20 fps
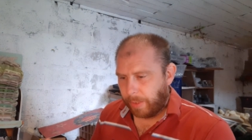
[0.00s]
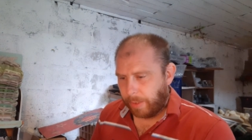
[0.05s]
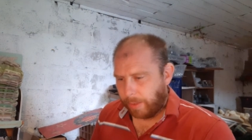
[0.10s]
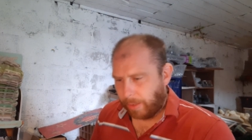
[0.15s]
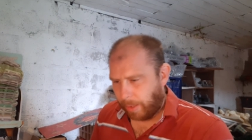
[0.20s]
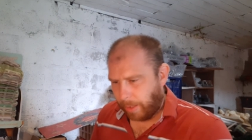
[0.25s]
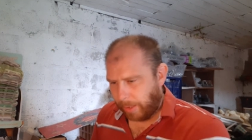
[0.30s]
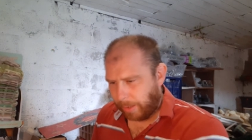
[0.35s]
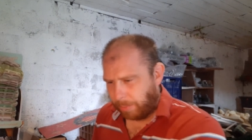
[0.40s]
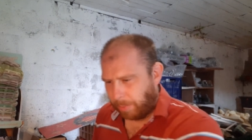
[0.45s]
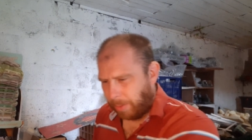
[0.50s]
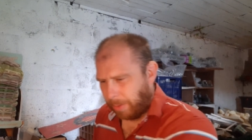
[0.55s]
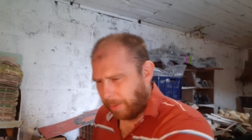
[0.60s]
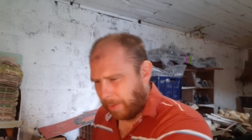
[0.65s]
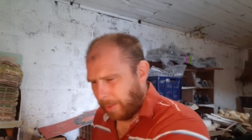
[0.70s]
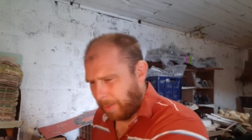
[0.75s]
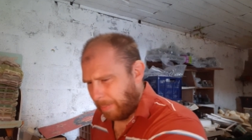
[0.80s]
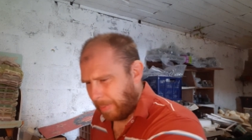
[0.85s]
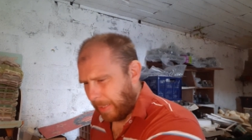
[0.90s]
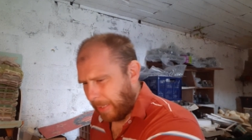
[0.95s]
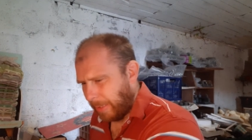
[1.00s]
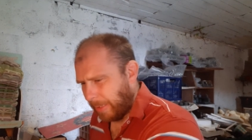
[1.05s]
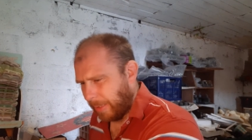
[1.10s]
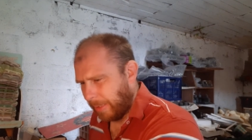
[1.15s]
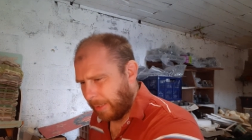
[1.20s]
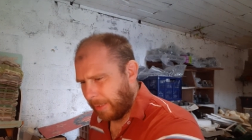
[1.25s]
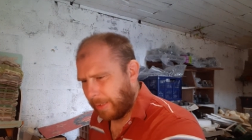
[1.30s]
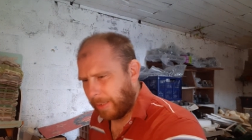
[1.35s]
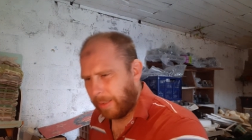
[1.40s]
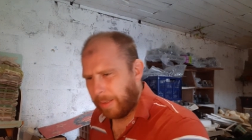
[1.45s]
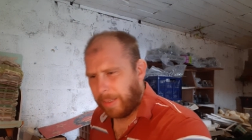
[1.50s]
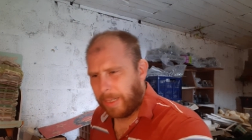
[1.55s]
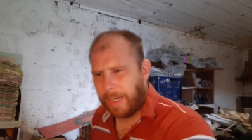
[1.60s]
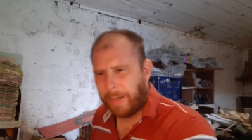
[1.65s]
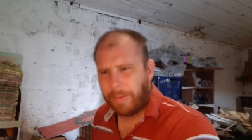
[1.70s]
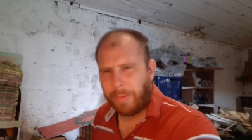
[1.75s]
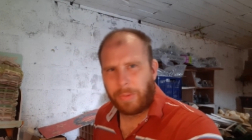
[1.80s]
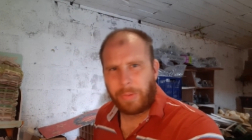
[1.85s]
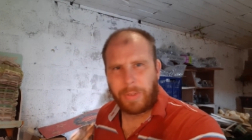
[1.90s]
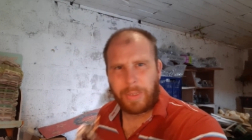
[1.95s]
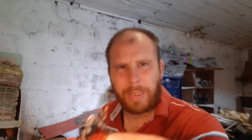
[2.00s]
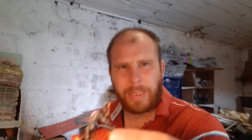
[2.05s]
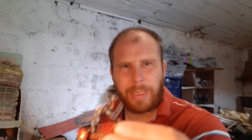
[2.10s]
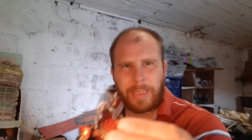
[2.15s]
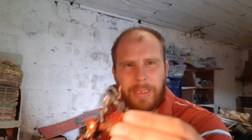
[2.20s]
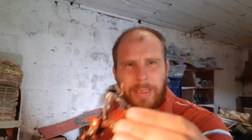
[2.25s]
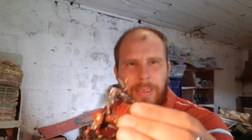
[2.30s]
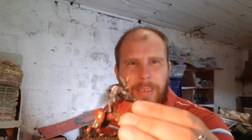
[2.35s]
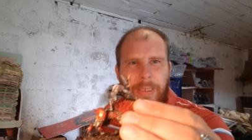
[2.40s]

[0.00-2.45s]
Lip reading: The last one, I painted this herald on a